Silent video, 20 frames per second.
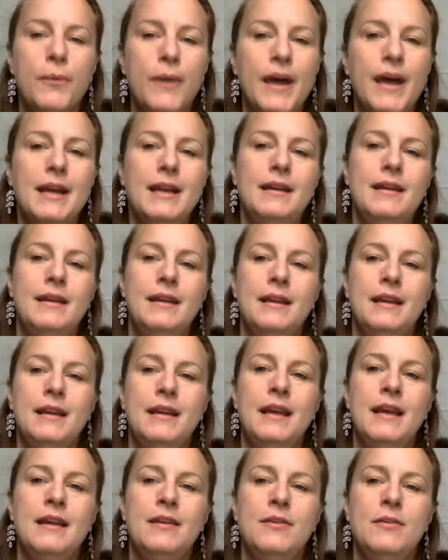
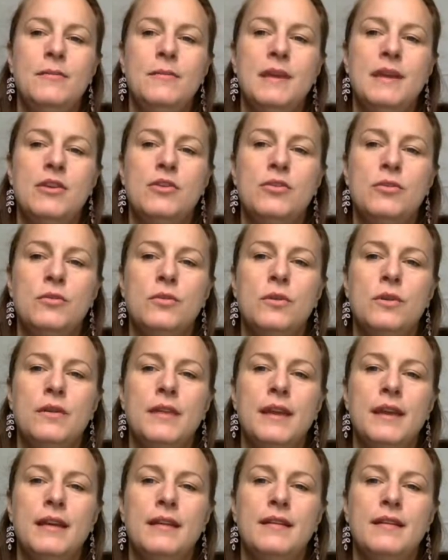branding, and you make
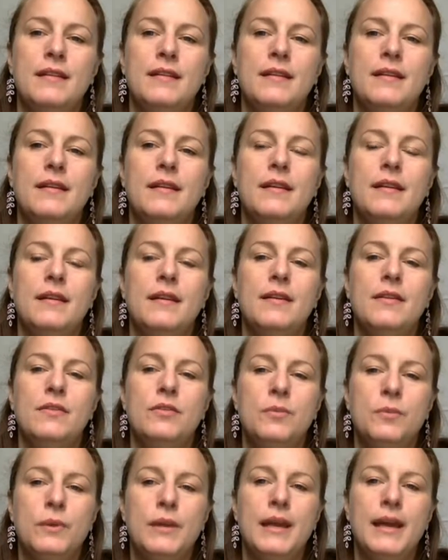sure that
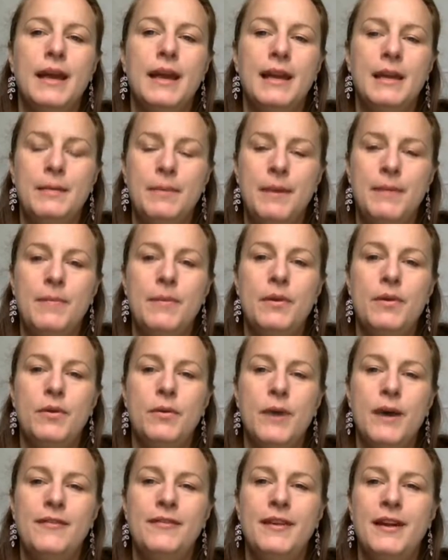you would like
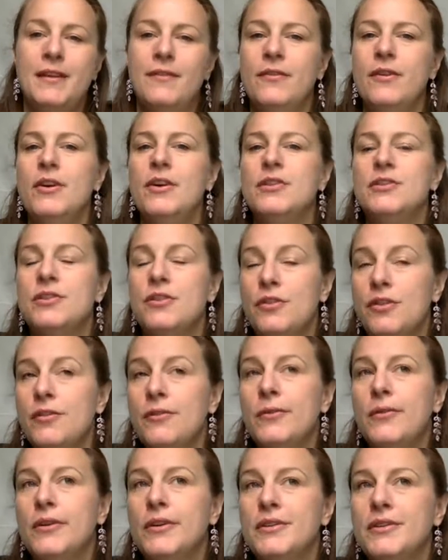people who have
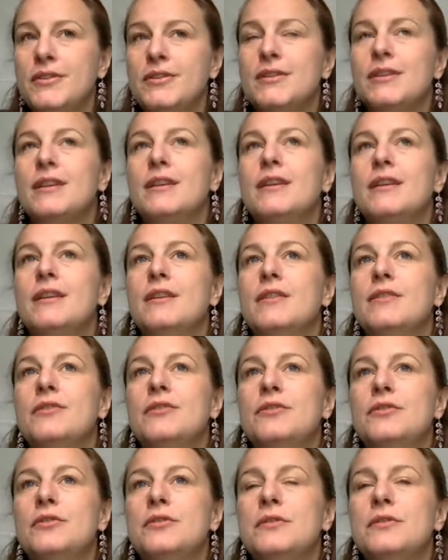diverse thoughts
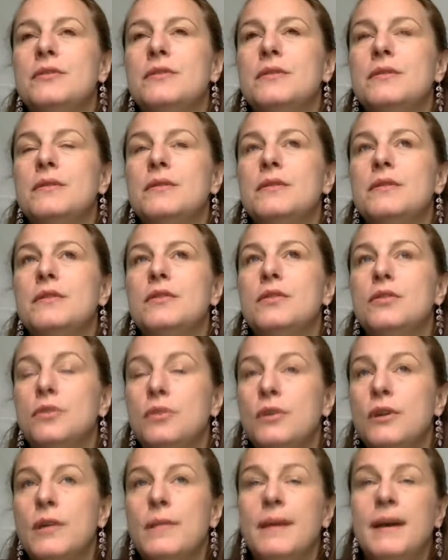to
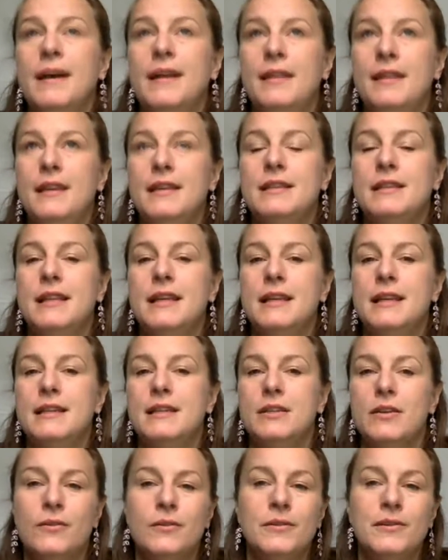talk about these
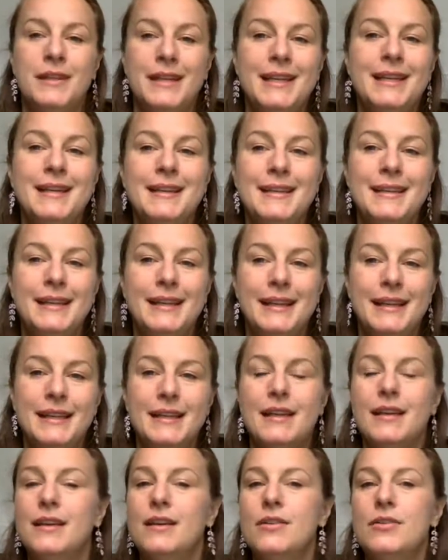things on the
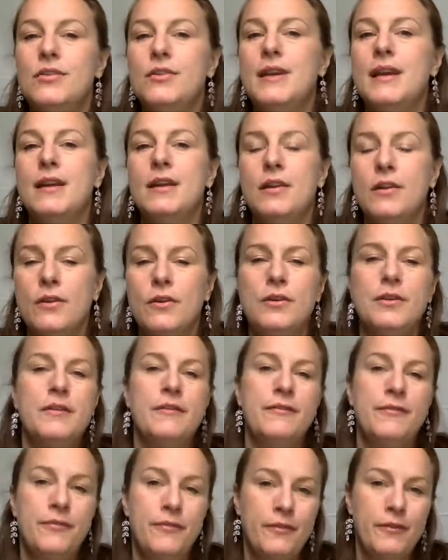internet, you get a
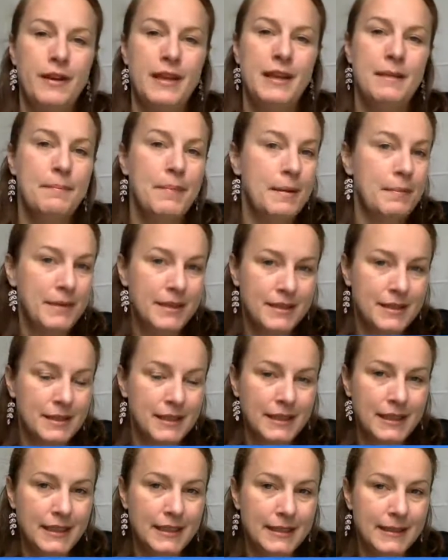lot of free
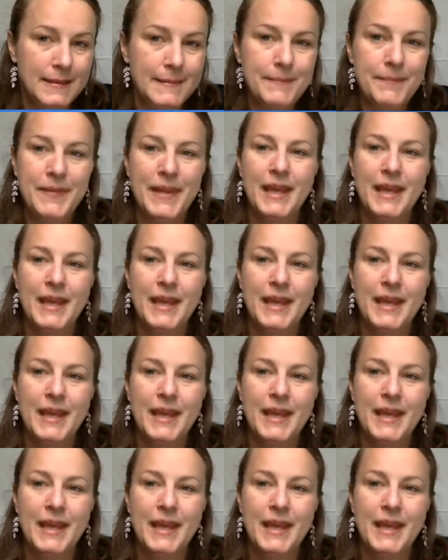publicity,